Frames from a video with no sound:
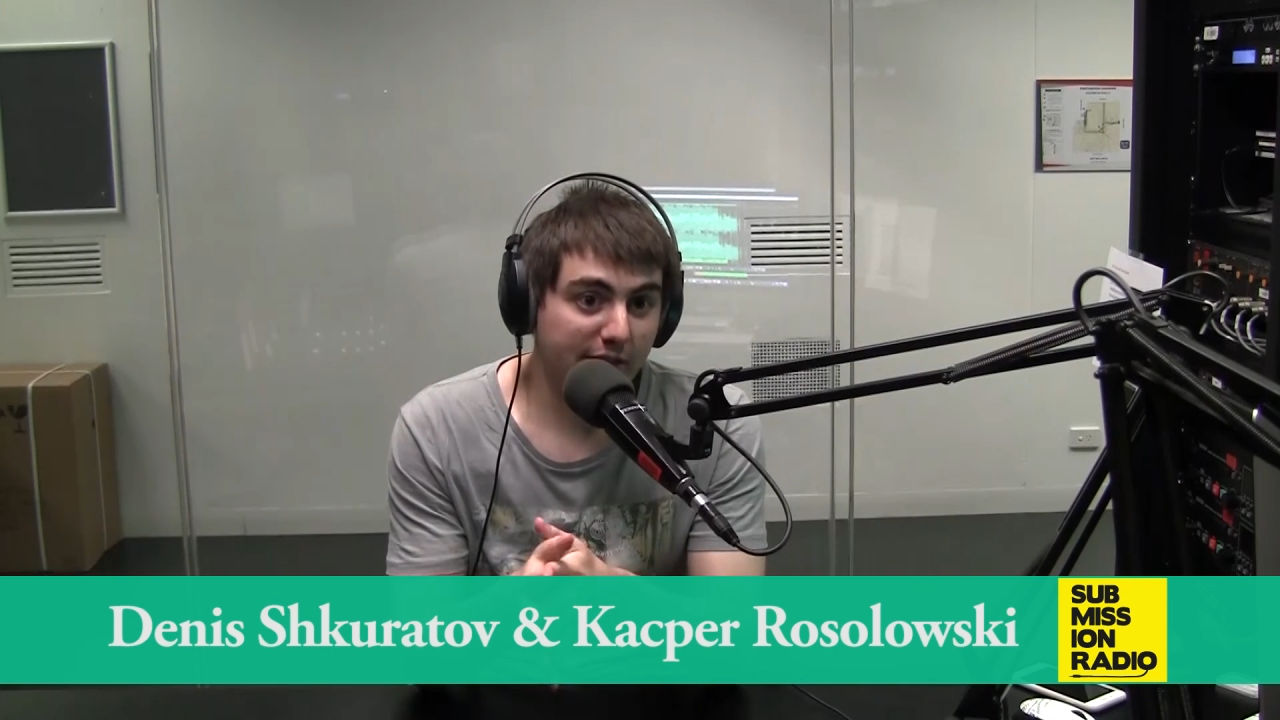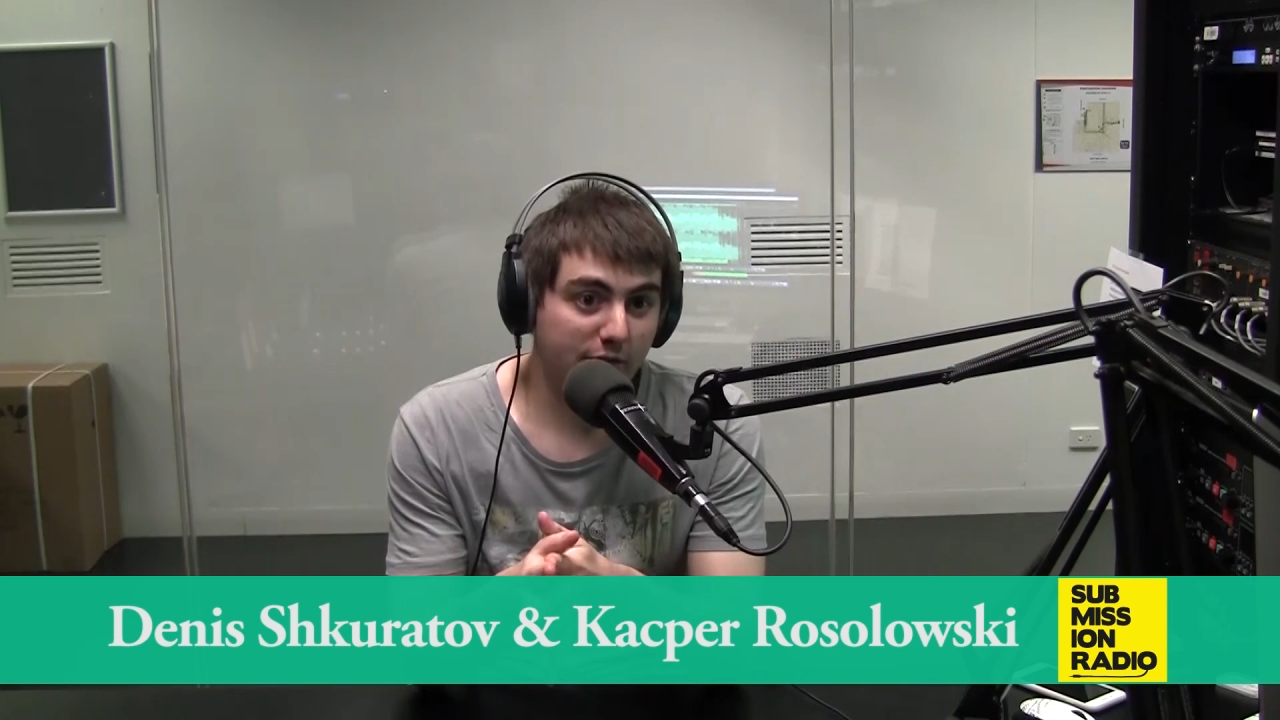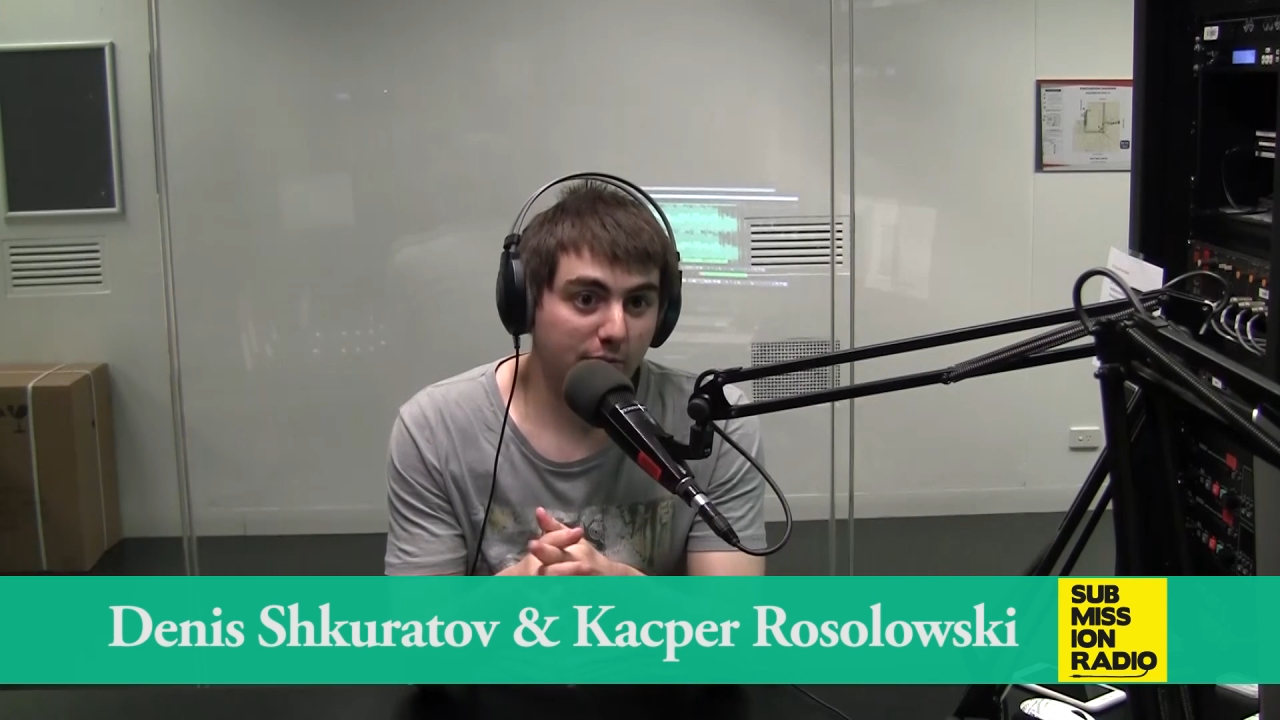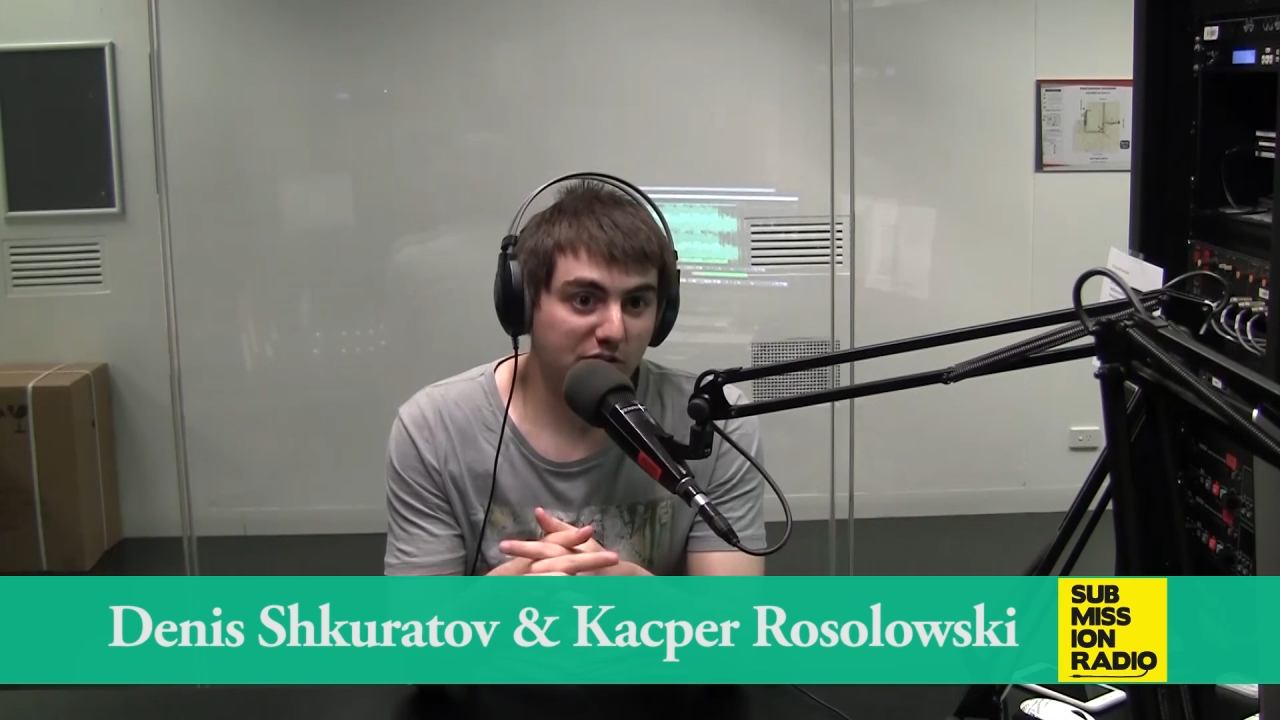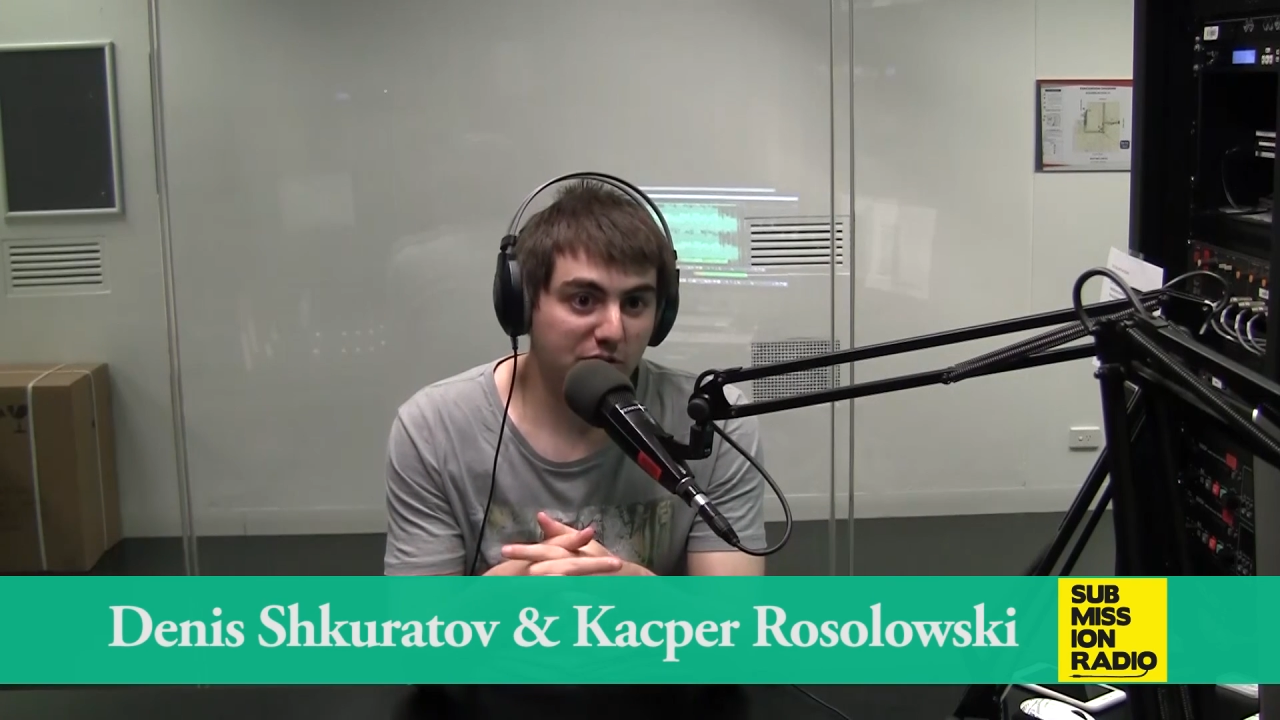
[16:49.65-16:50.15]

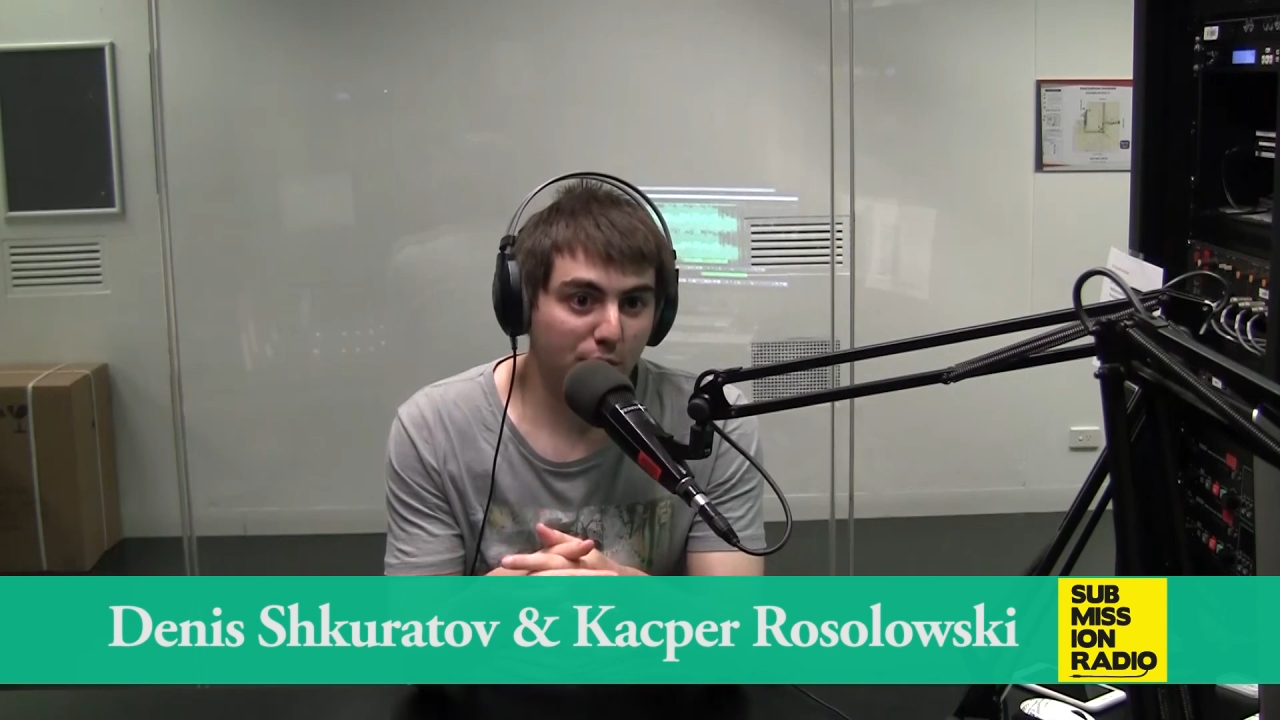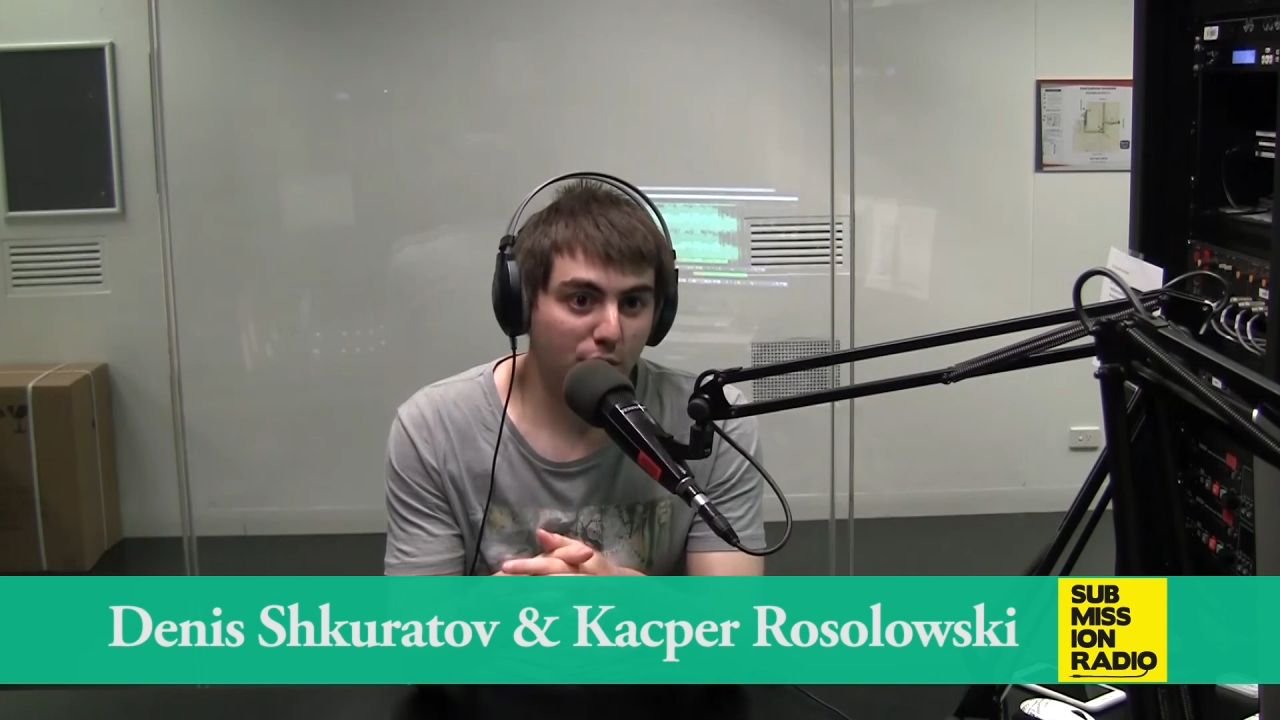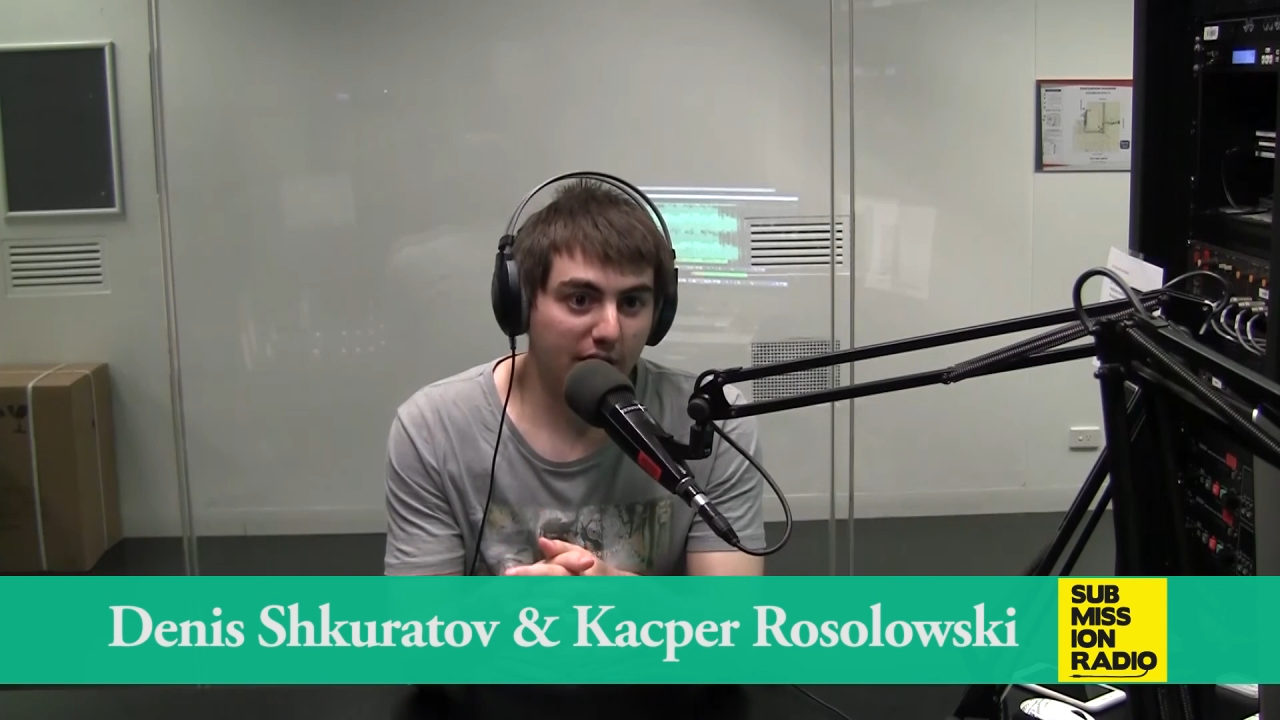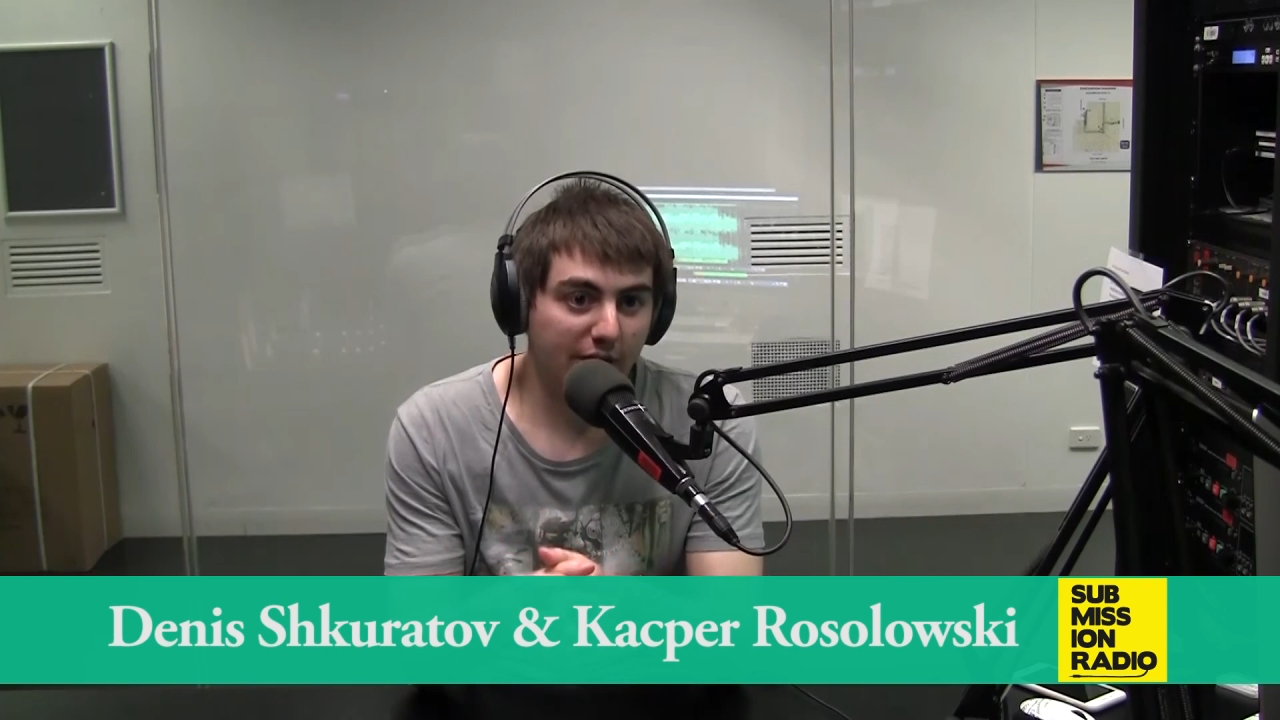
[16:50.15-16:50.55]
from the sport,